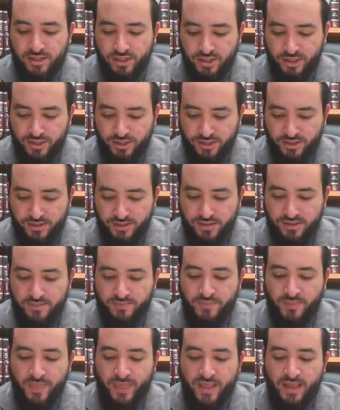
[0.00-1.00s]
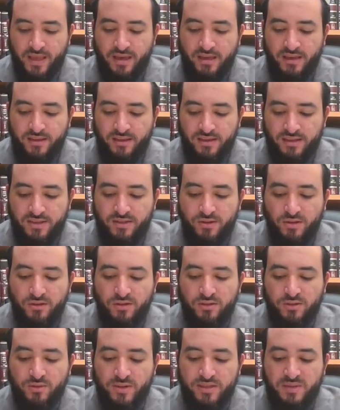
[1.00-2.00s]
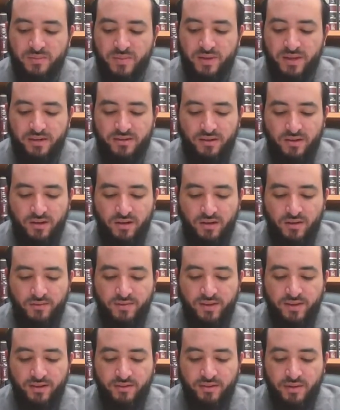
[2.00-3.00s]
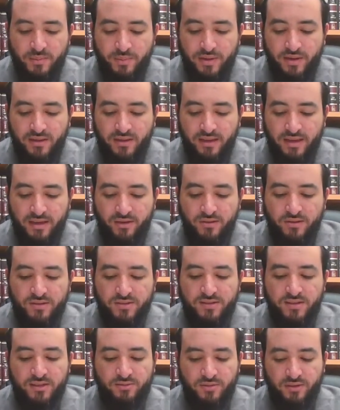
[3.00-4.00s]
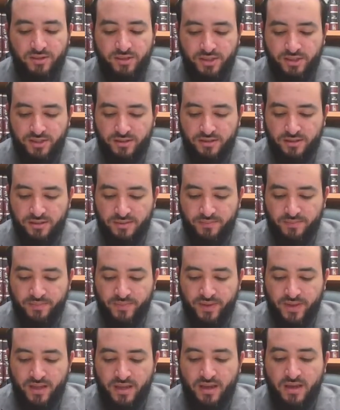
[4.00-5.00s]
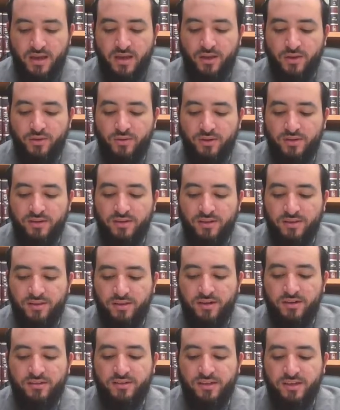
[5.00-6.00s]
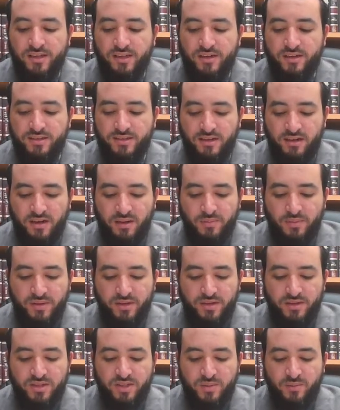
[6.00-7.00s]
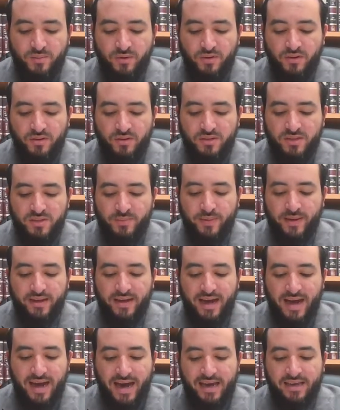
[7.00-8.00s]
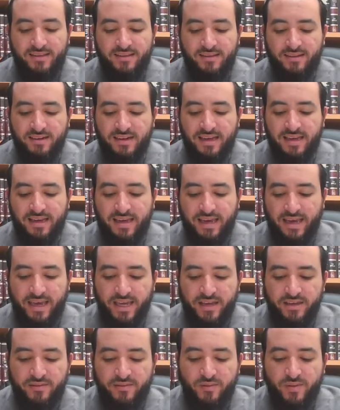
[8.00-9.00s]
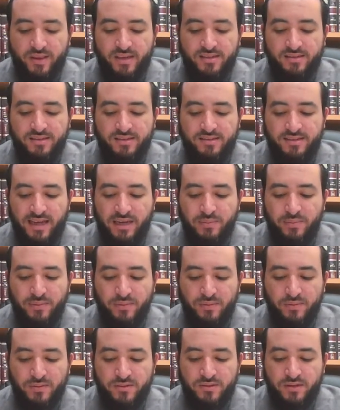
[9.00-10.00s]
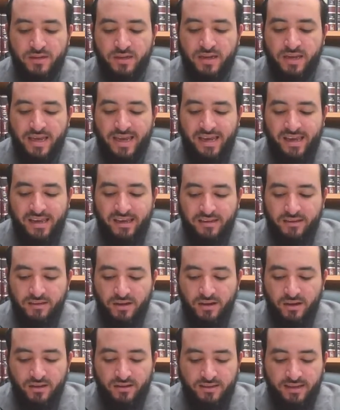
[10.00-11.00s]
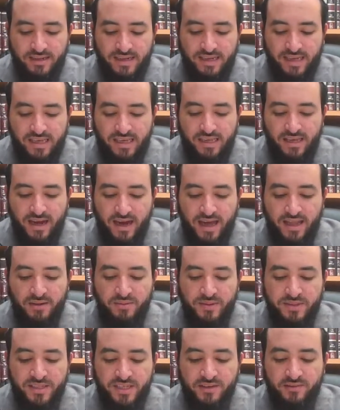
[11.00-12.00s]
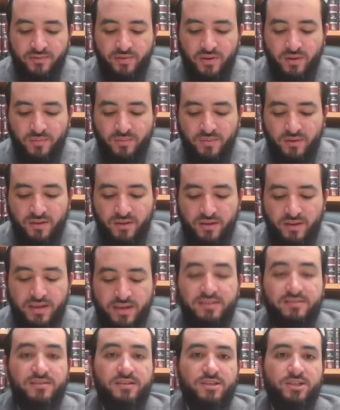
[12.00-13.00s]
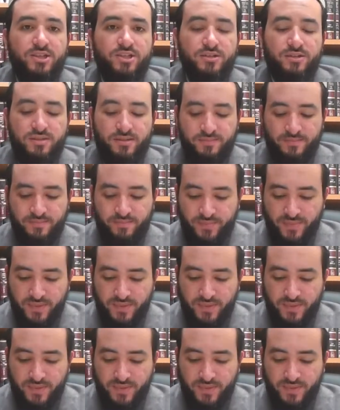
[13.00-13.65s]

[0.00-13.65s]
teachers, the sole transmitter of the revealed and concealed traditions. During the 13 years that Rabbi Shimon spent hiding in a cave with his disciples, he taught that he had received from his teachers.